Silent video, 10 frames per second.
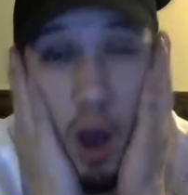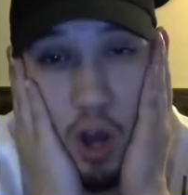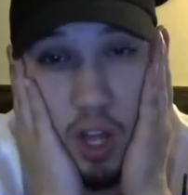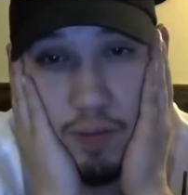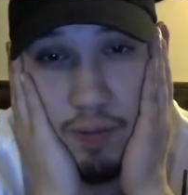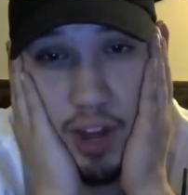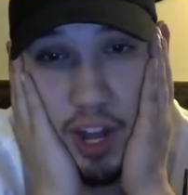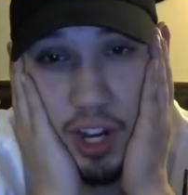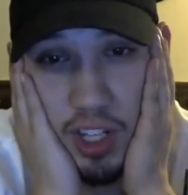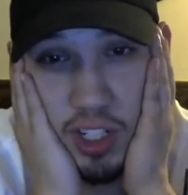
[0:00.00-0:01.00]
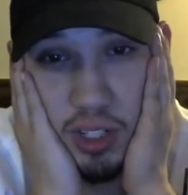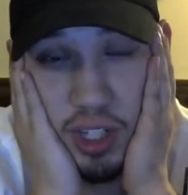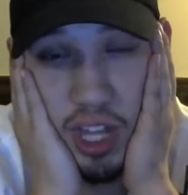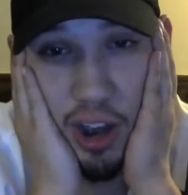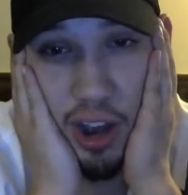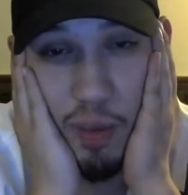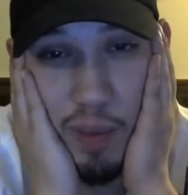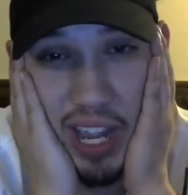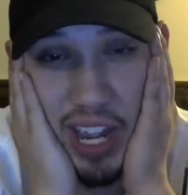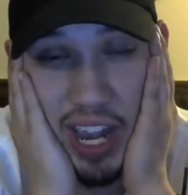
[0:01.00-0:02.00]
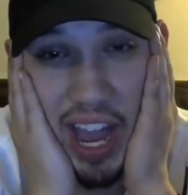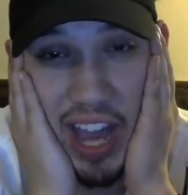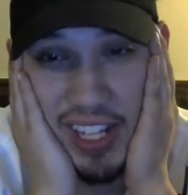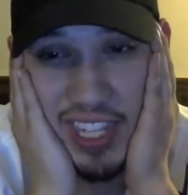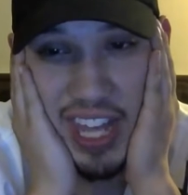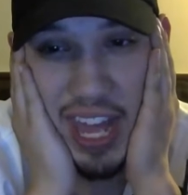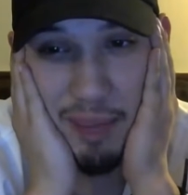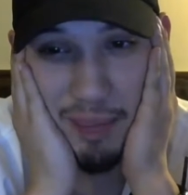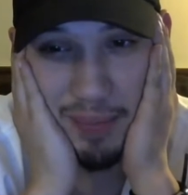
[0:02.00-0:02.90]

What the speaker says: holy fuck, dude. Like, oh my god, it's them.